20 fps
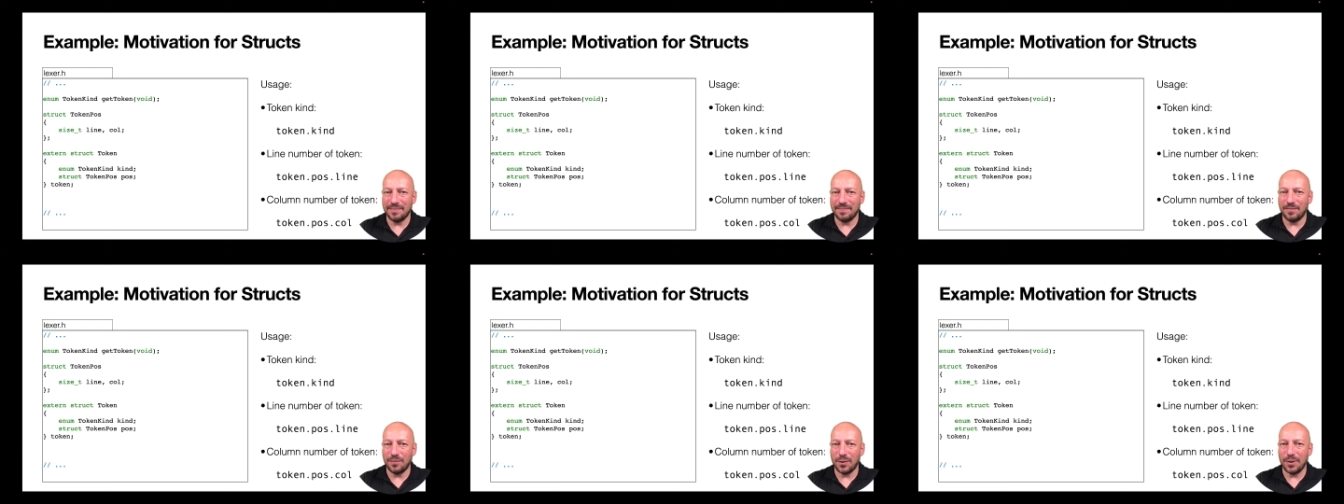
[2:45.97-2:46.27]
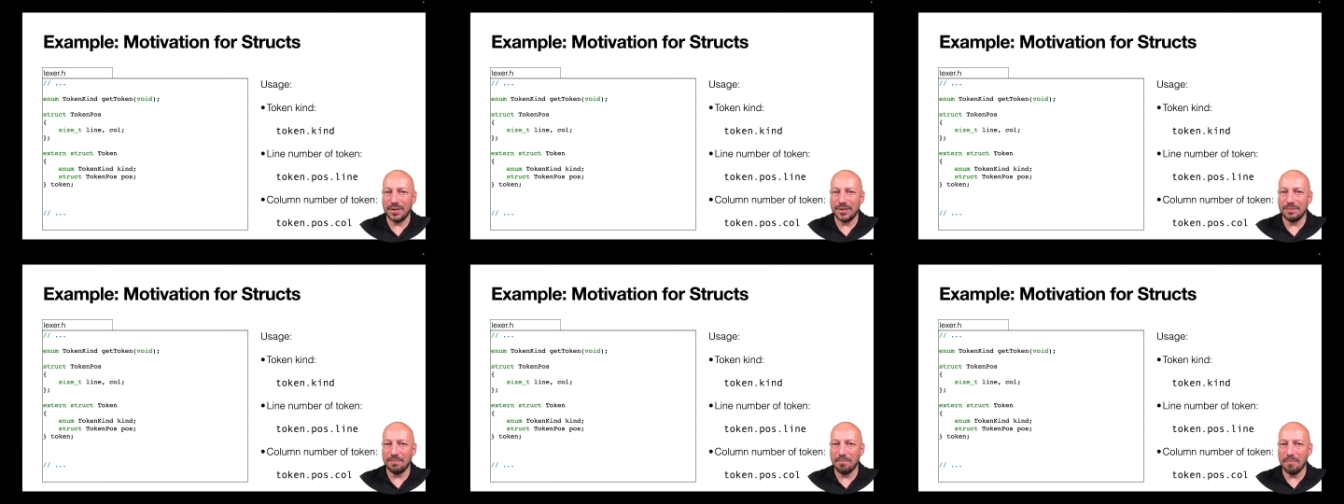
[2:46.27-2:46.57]
for
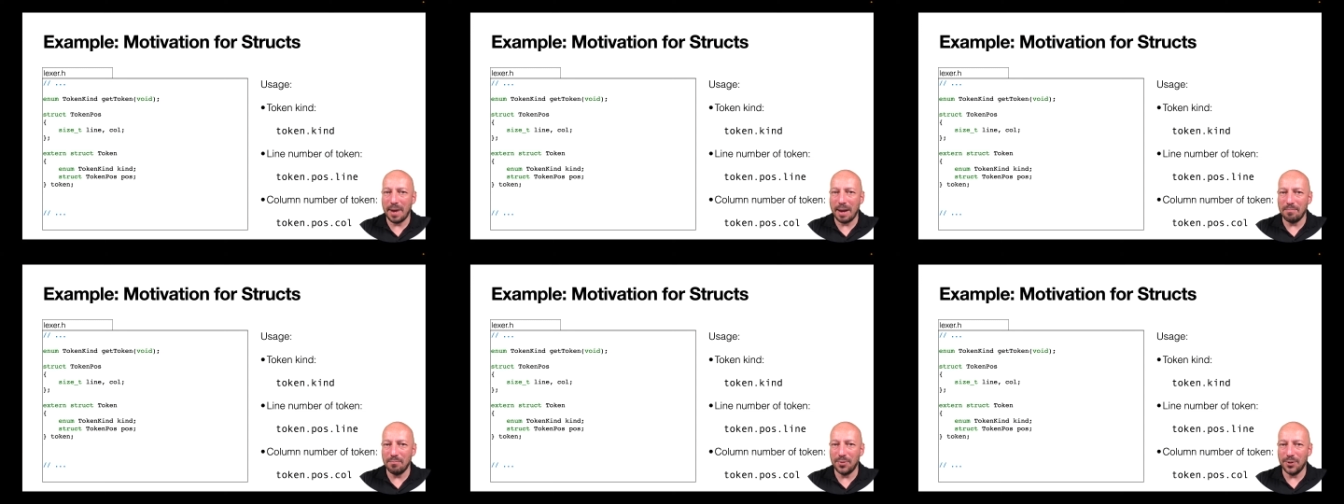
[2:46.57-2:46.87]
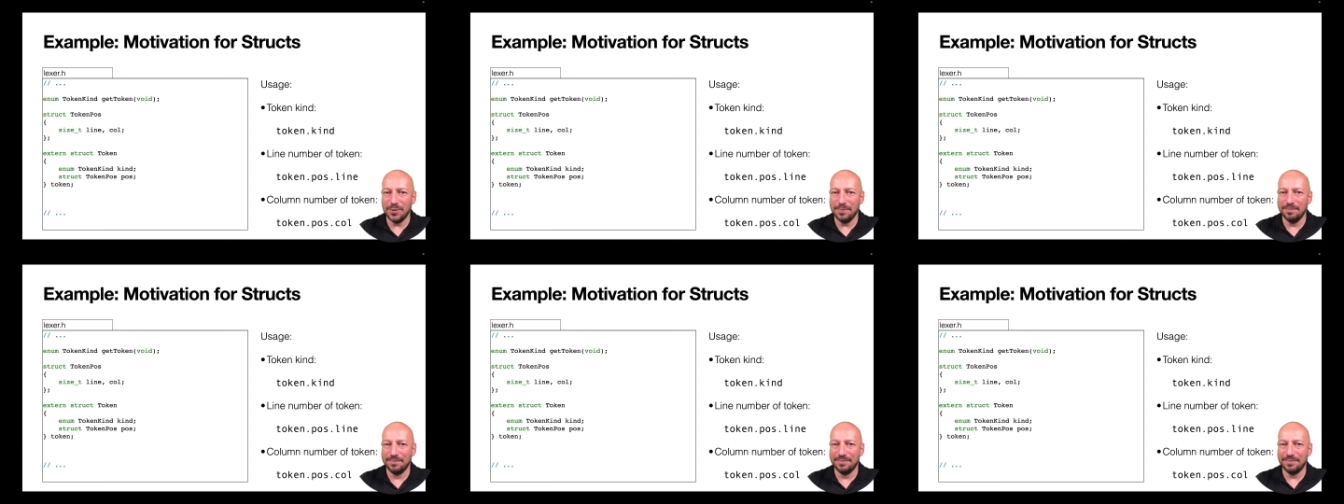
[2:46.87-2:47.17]
this
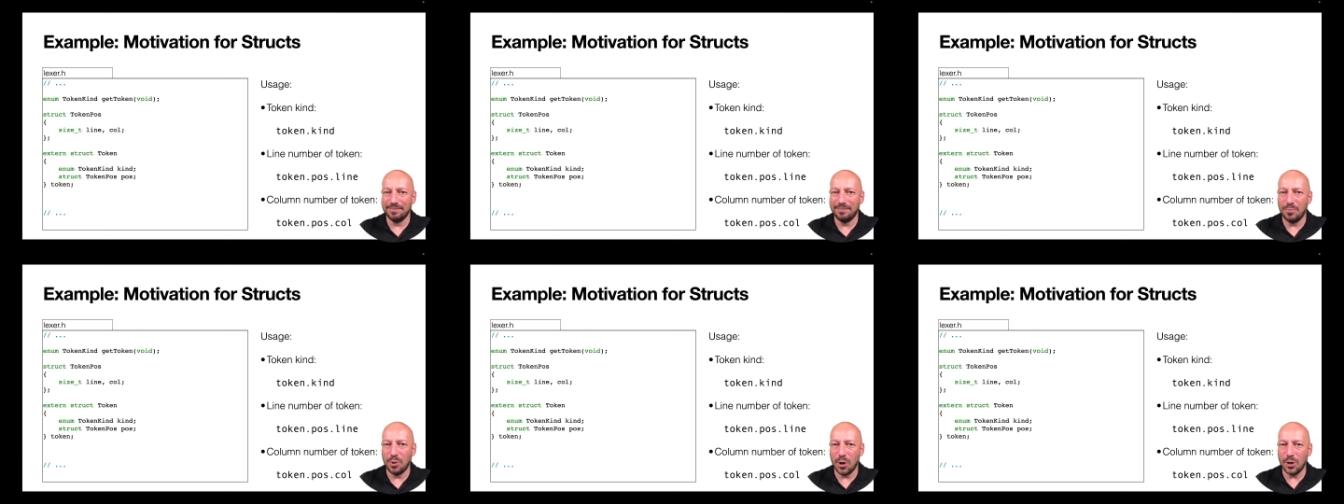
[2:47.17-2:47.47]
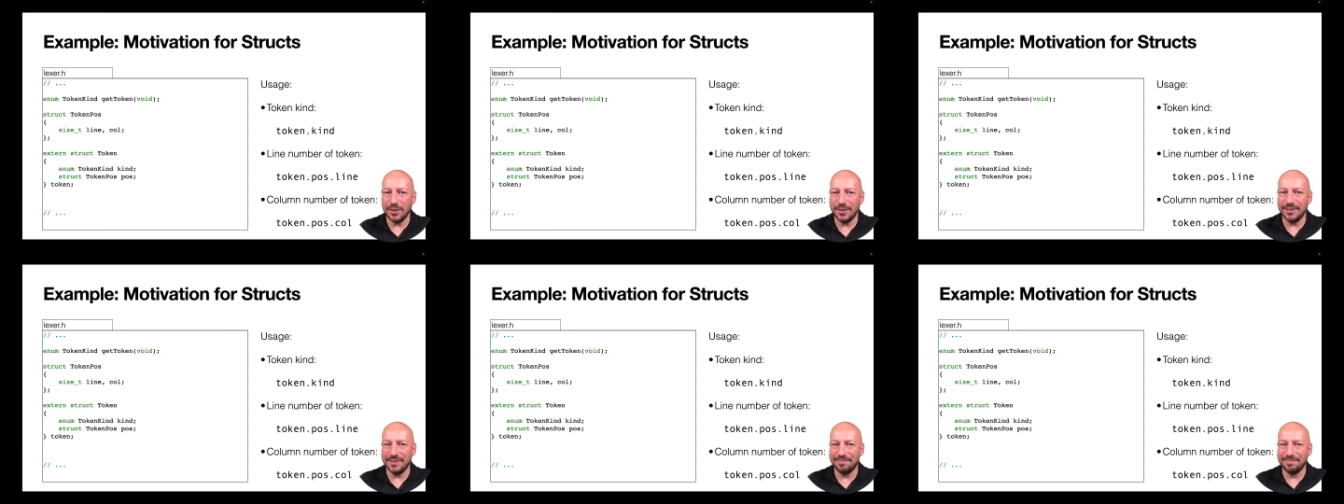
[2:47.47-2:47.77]
member
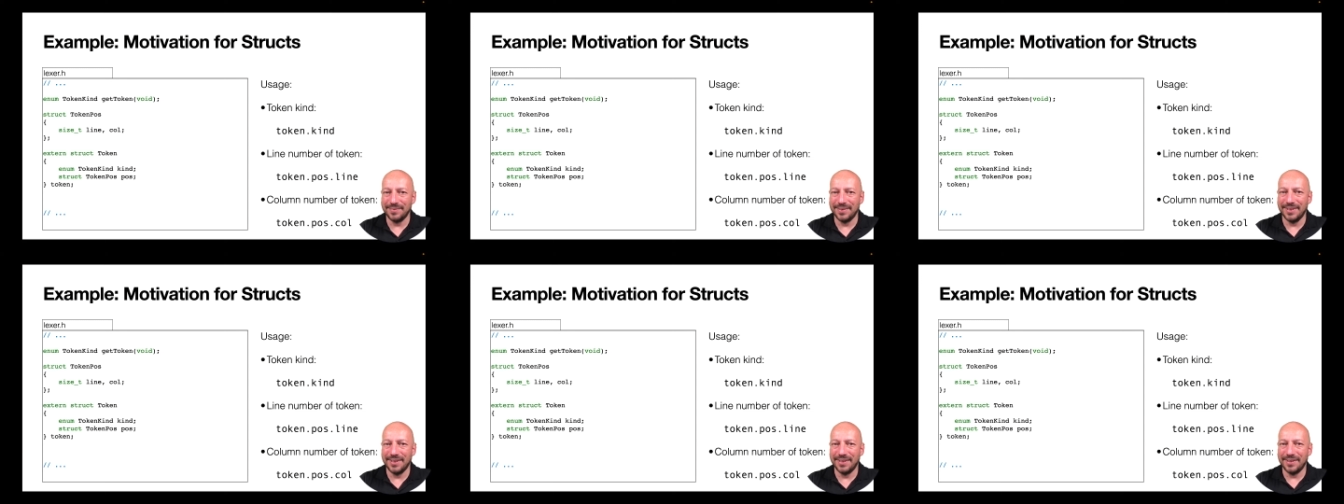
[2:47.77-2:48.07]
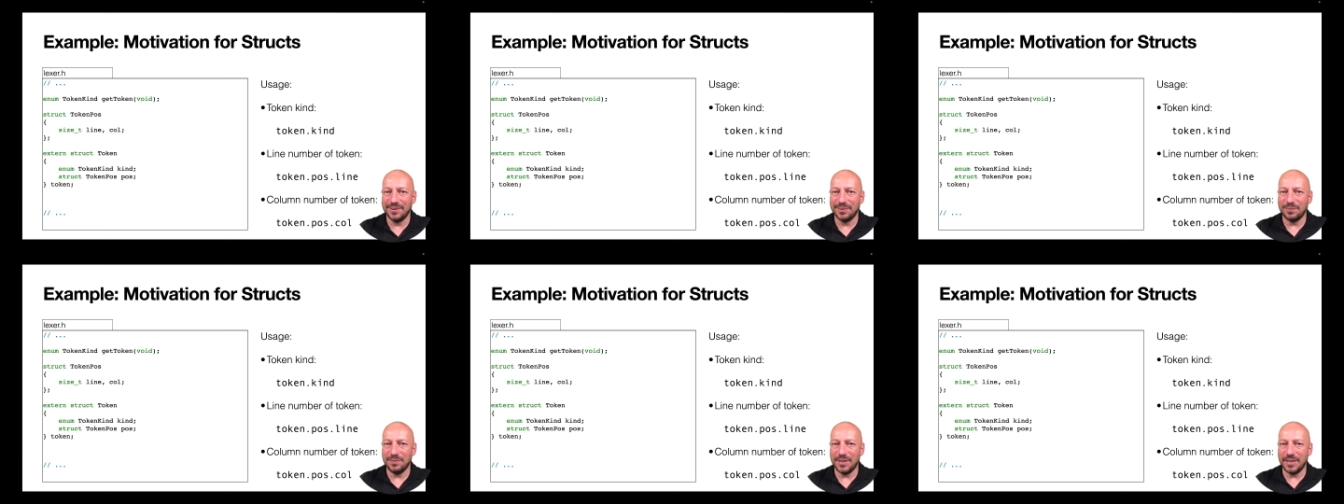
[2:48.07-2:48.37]
pos,
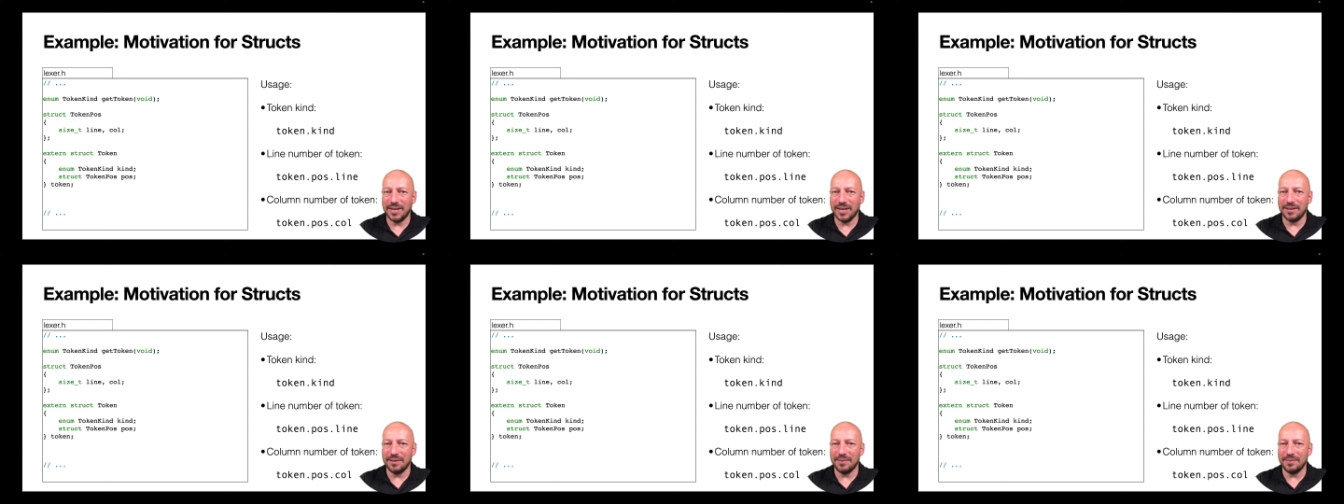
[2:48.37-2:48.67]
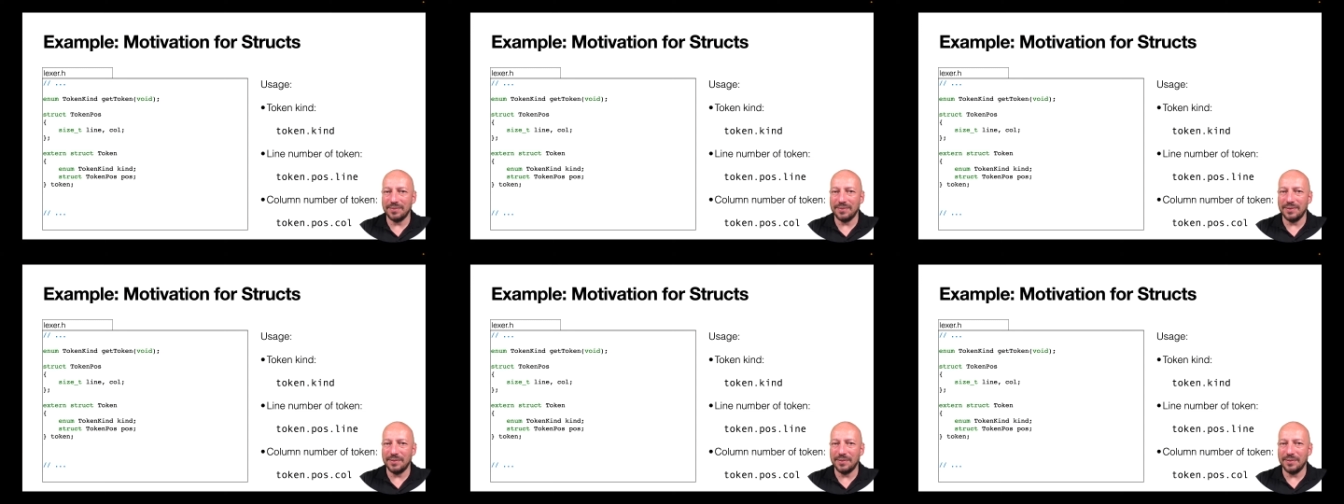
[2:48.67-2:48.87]
we can